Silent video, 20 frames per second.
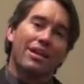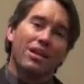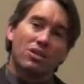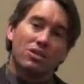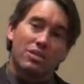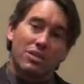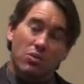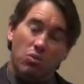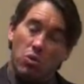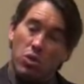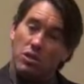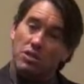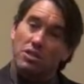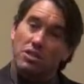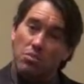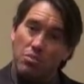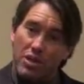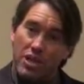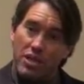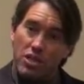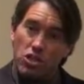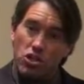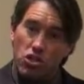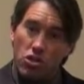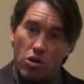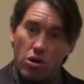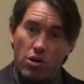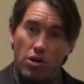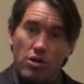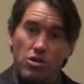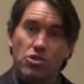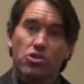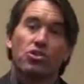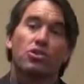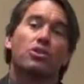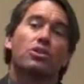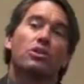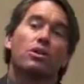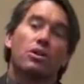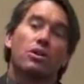else that wants to be in charge